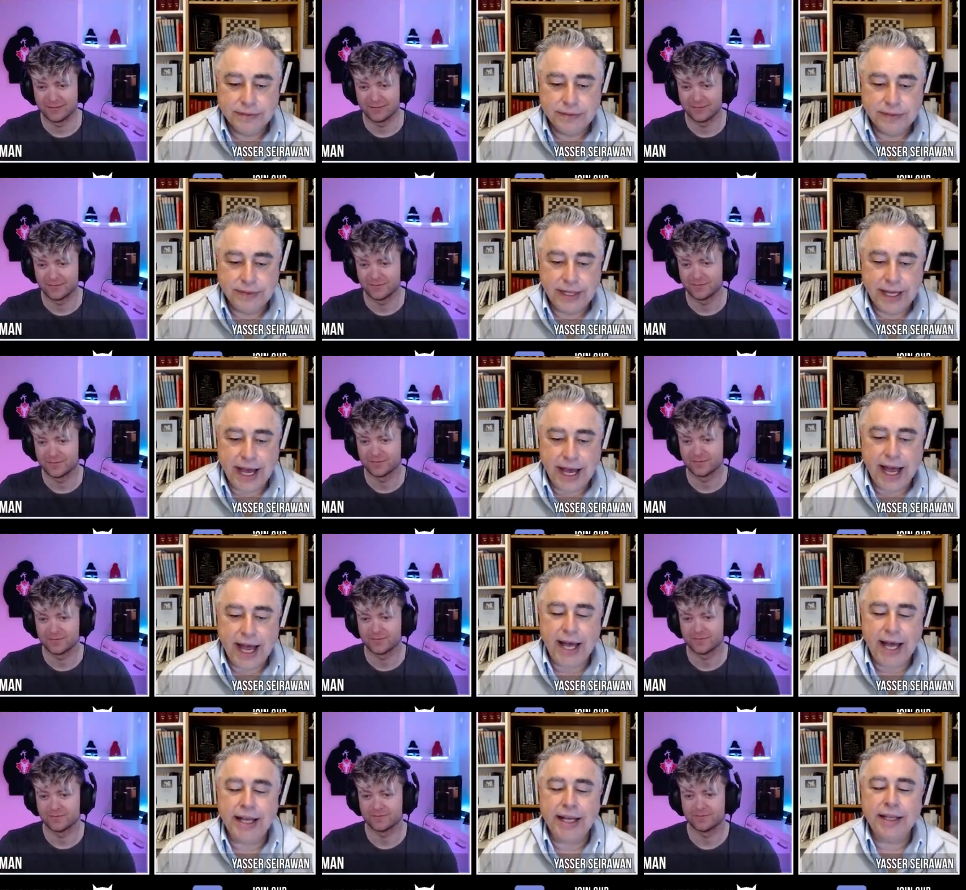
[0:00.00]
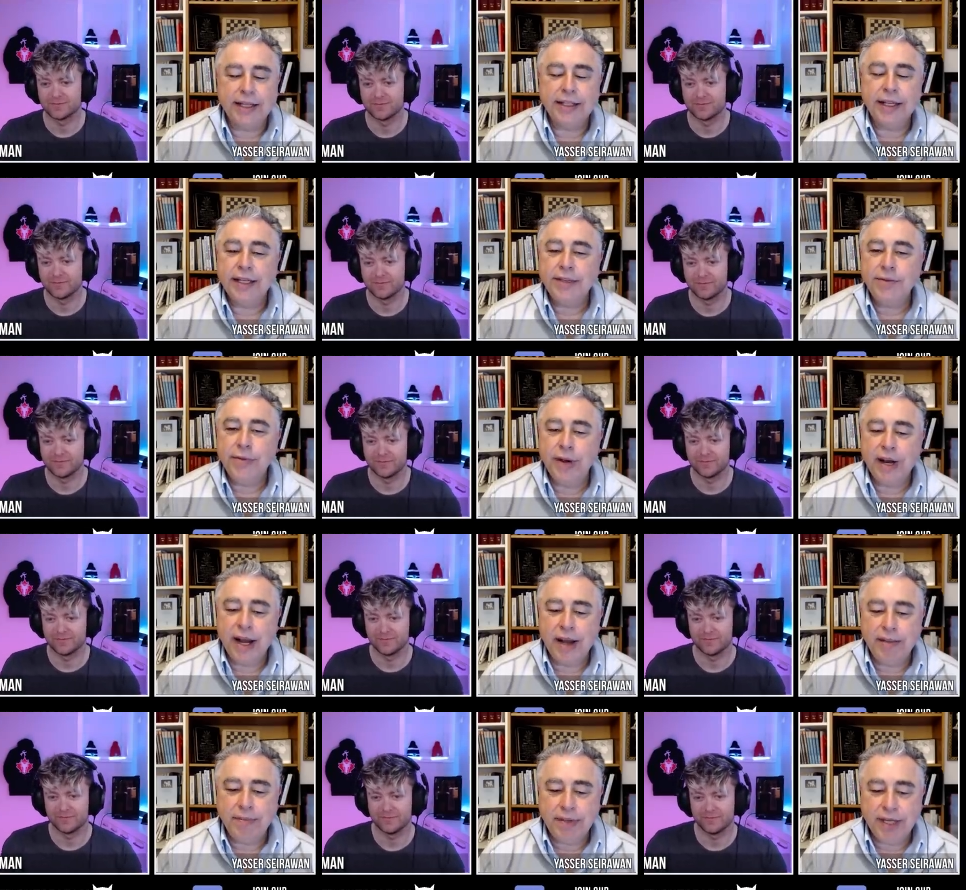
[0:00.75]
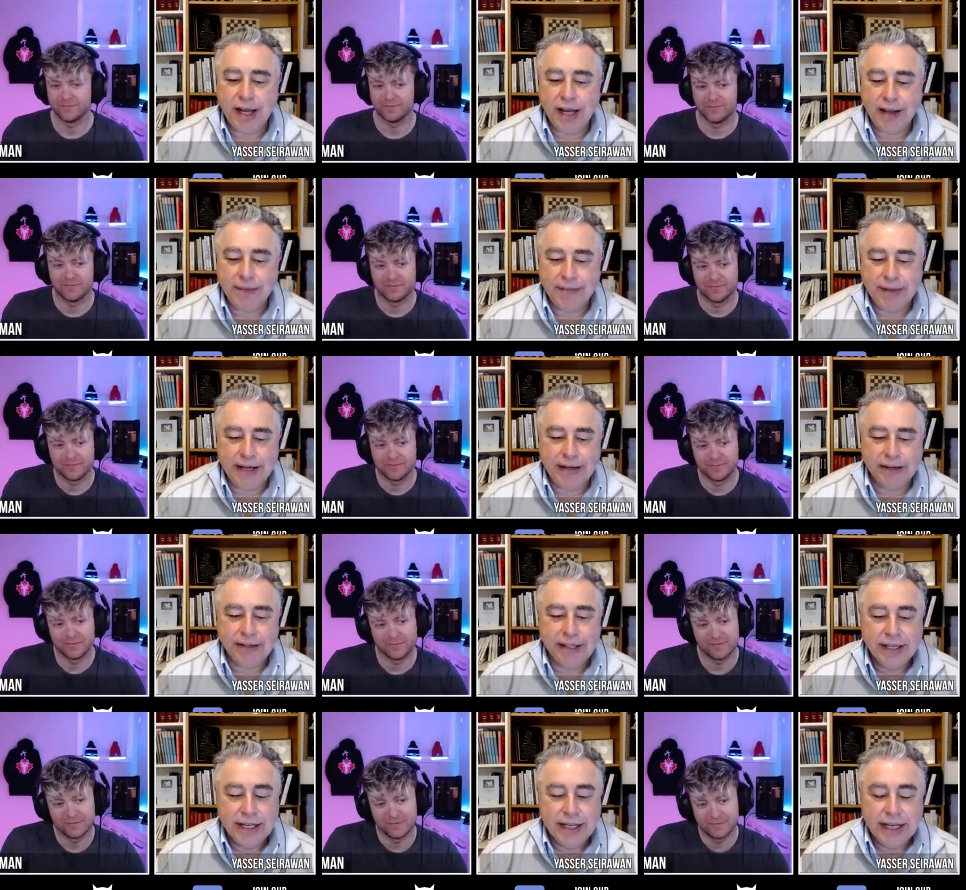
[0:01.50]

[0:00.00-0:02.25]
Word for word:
Speaker 1: yeah, that's what I'm talking about.